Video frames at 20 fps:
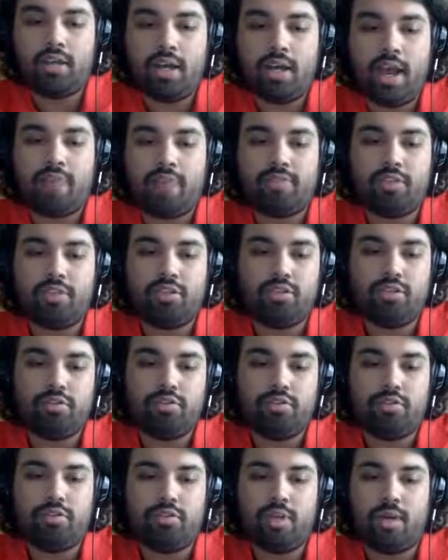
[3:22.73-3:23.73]
have to
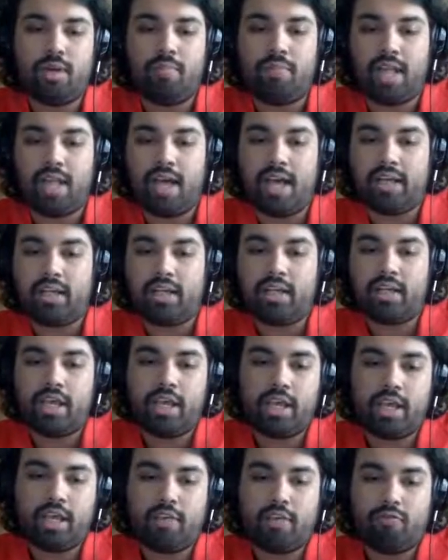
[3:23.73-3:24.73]
use black
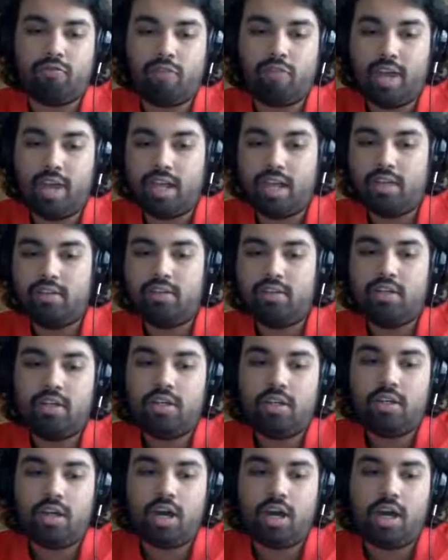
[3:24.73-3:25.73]
and red
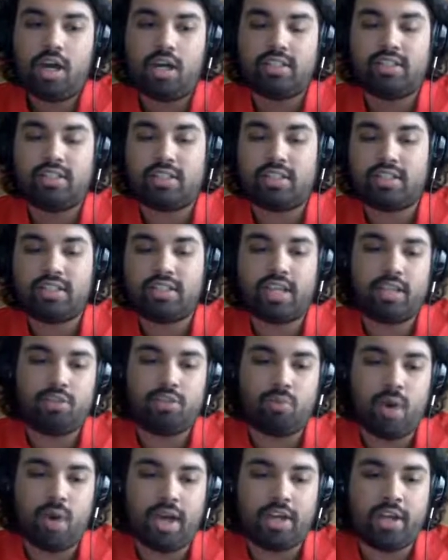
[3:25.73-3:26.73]
6
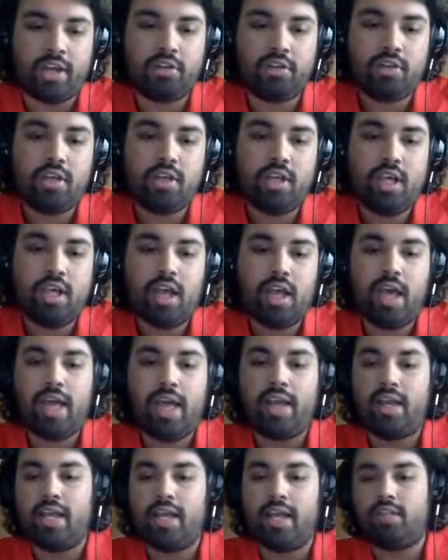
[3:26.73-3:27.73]
gauge wire,
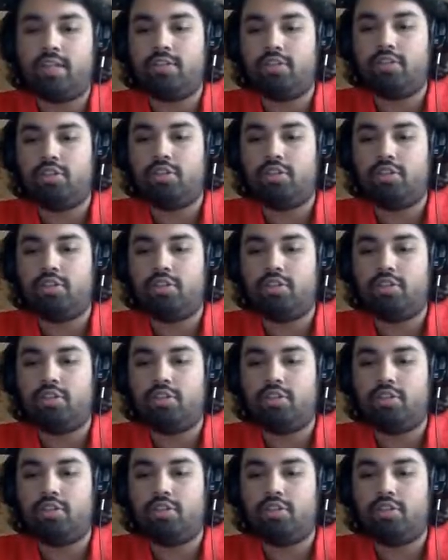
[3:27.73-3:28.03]
and then